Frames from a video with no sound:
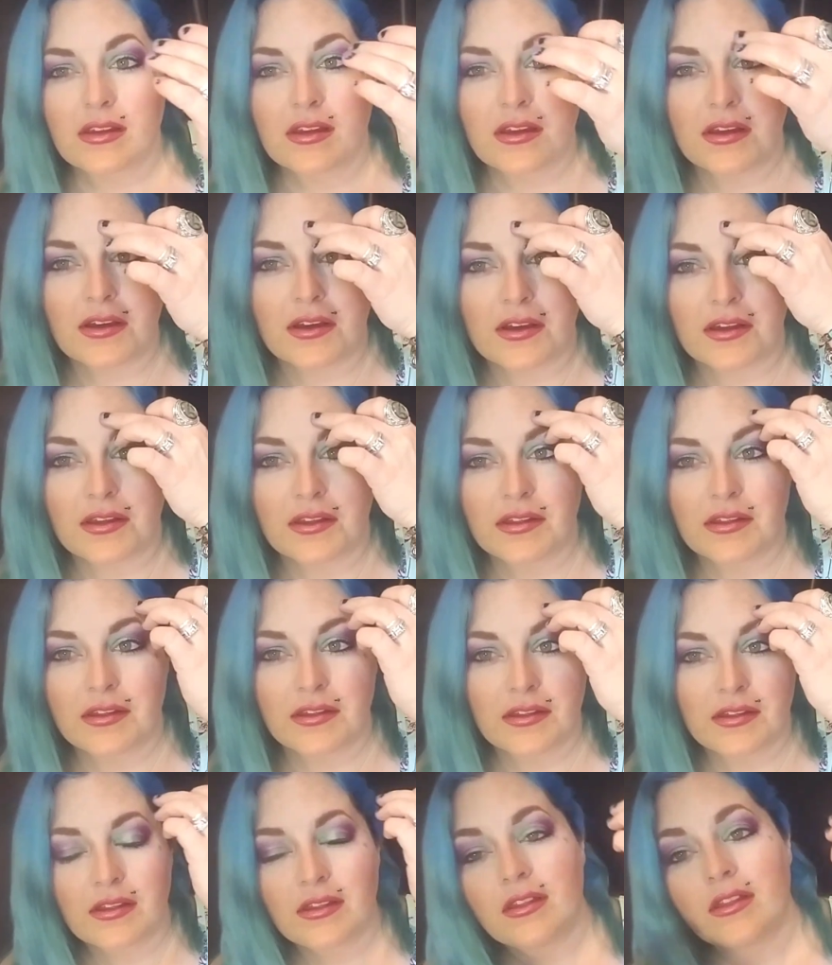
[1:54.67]
Huh.
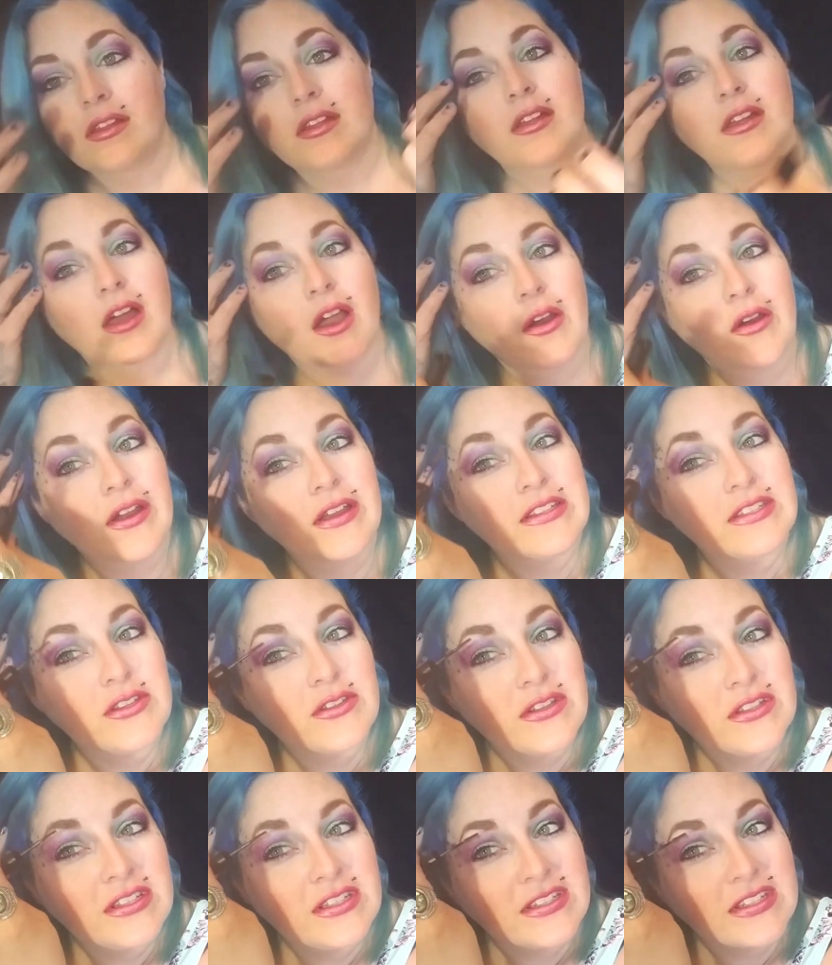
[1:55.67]
Alright, so
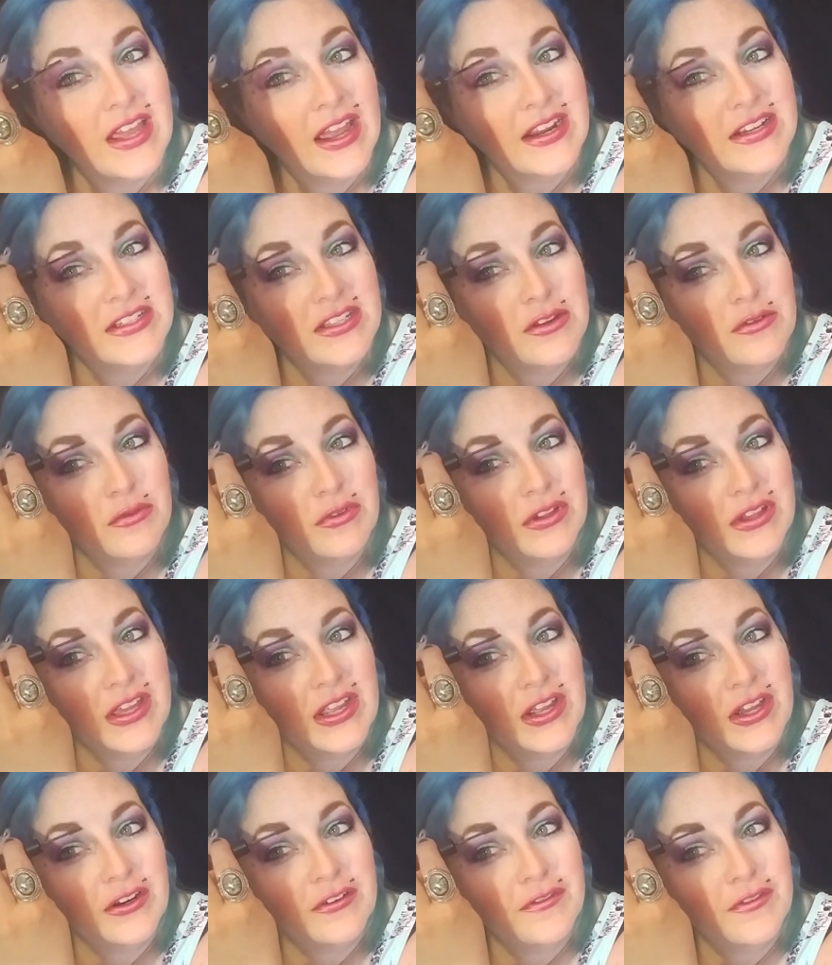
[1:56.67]
this is actually really
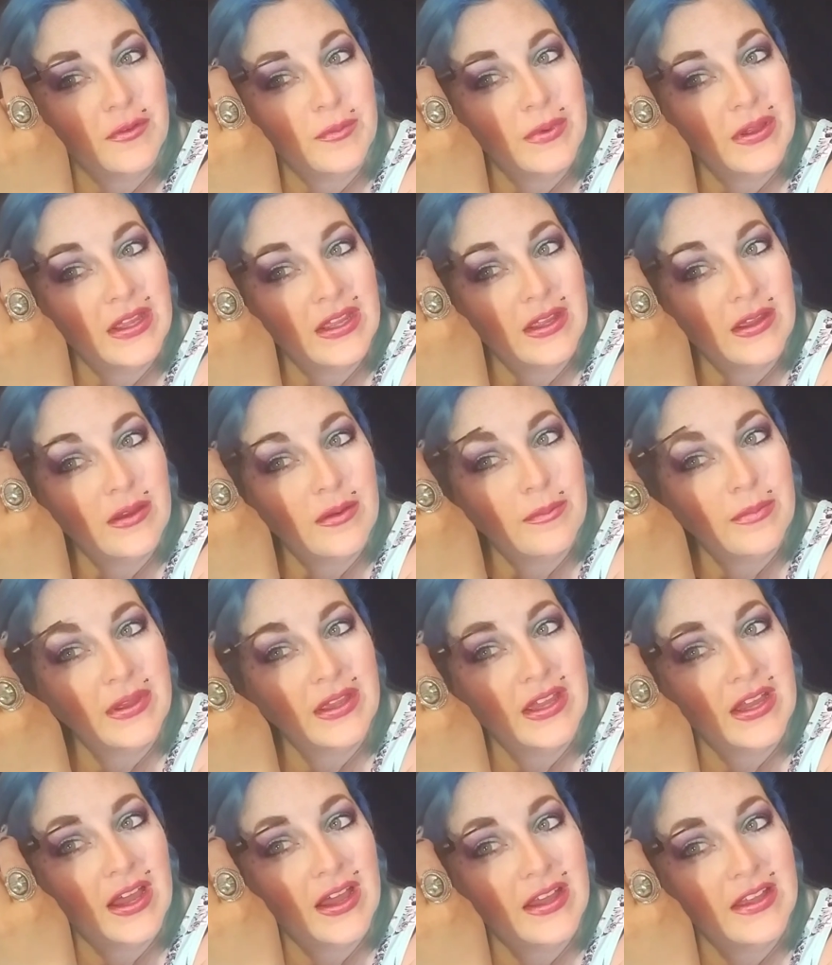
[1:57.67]
good for me
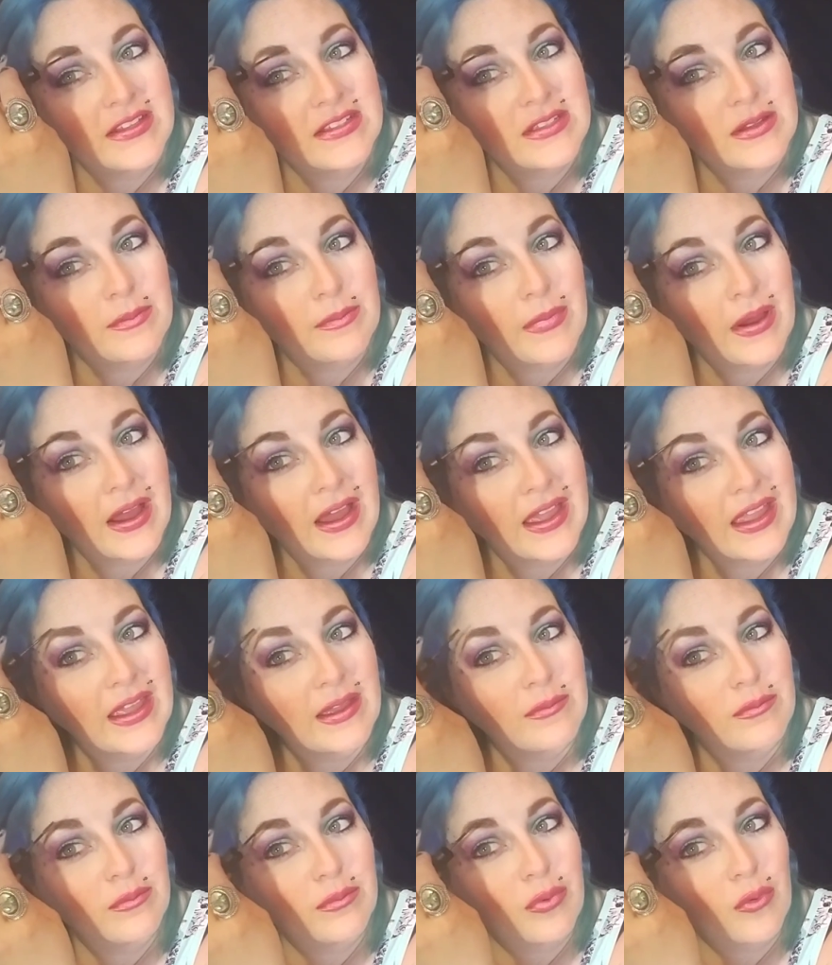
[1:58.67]
because my
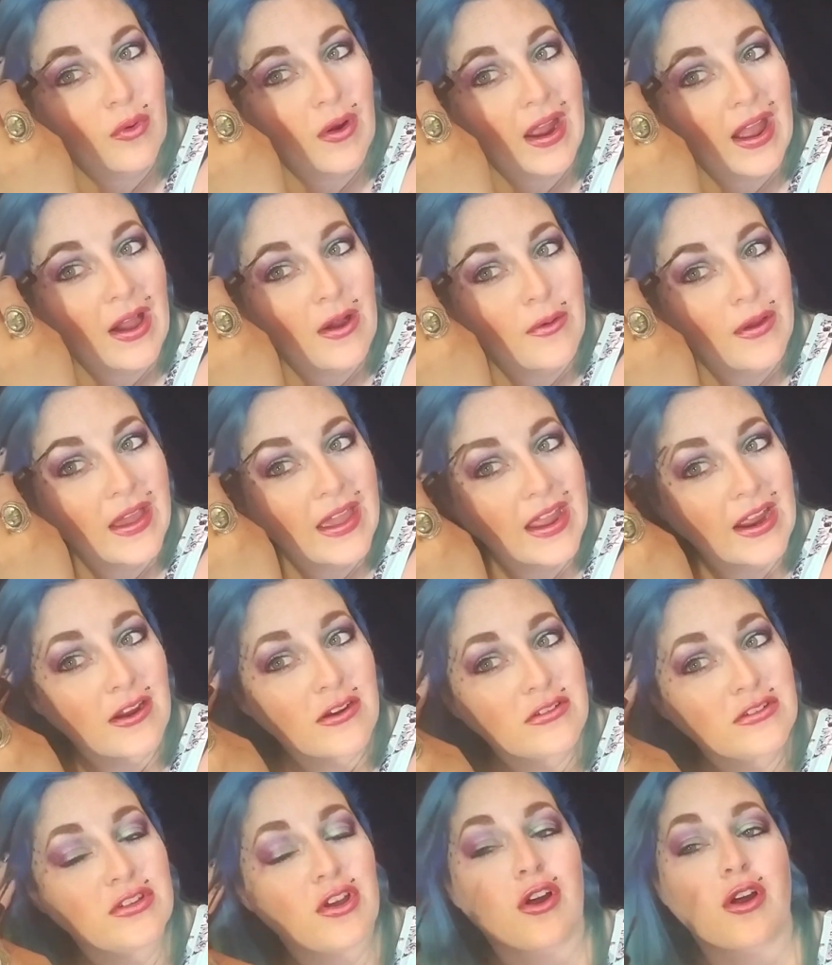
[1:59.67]
brow
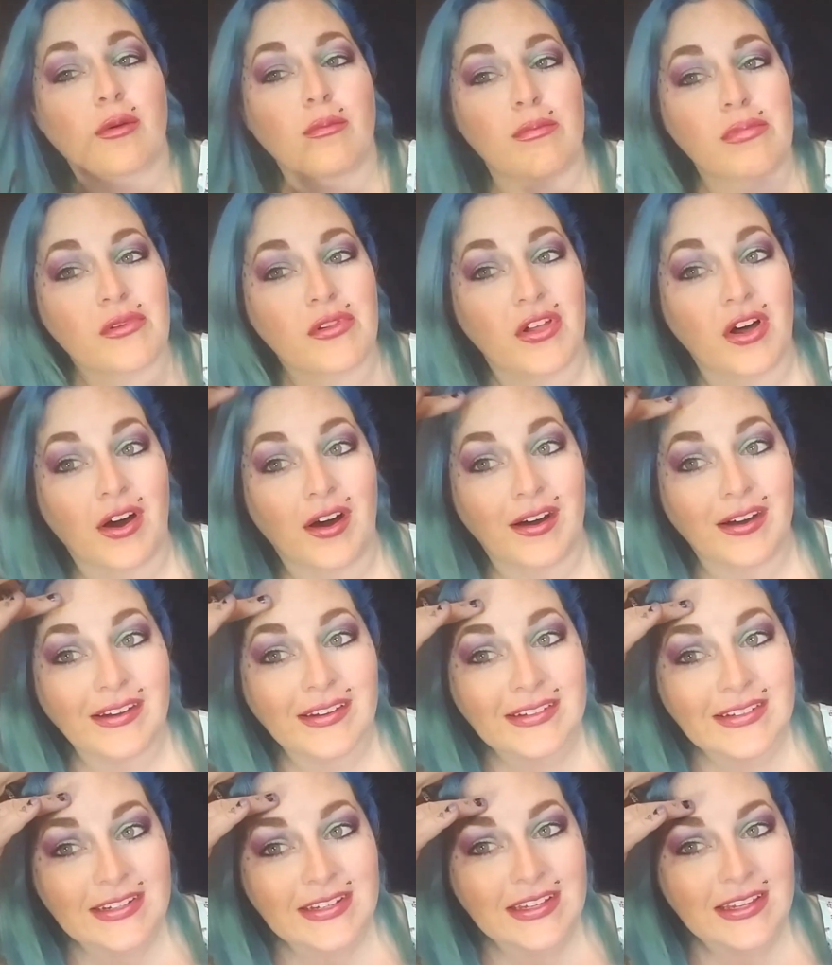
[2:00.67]
hairs are blonde.